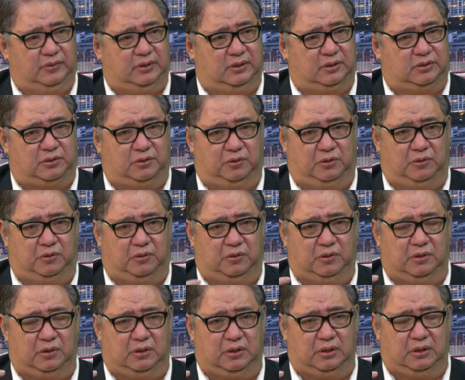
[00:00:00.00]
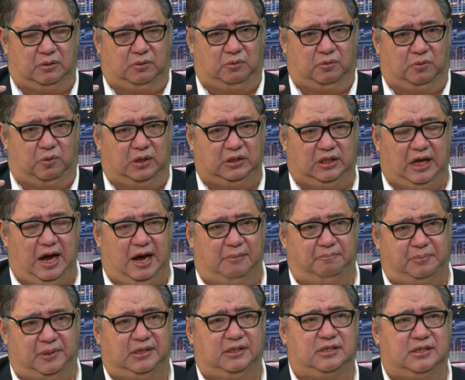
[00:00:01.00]
So what
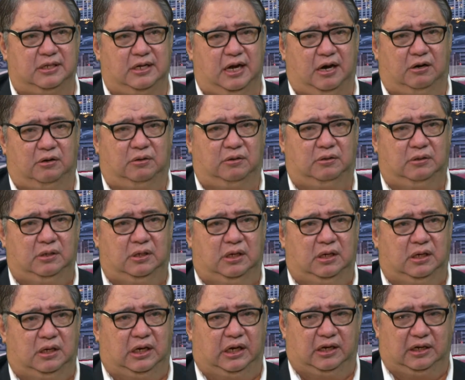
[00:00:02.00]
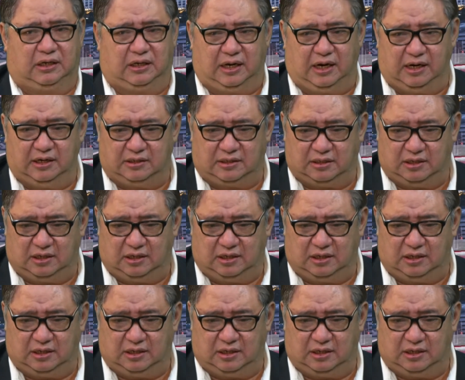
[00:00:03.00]
happens now, in case